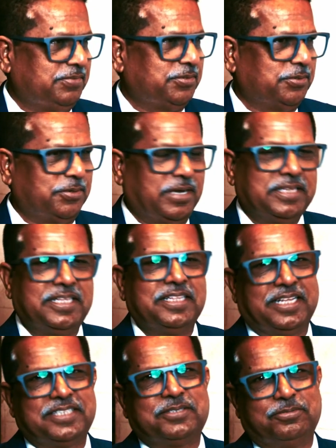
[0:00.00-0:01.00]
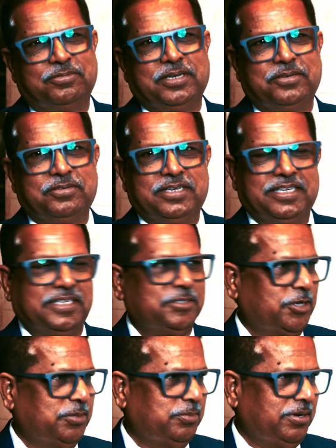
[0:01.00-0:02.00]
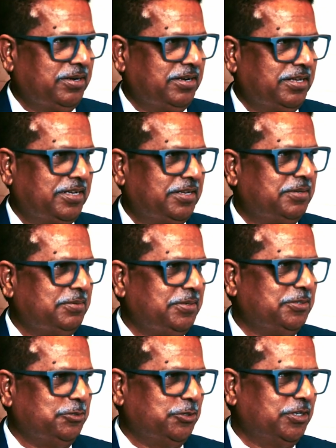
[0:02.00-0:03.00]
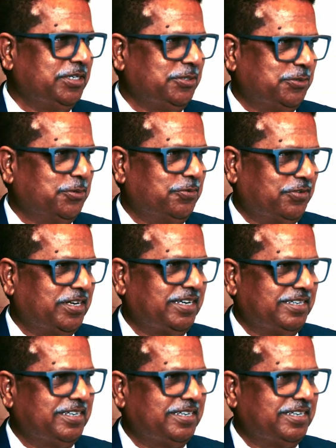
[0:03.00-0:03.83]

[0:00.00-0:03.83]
So I think that's very, very enjoyable journey so far.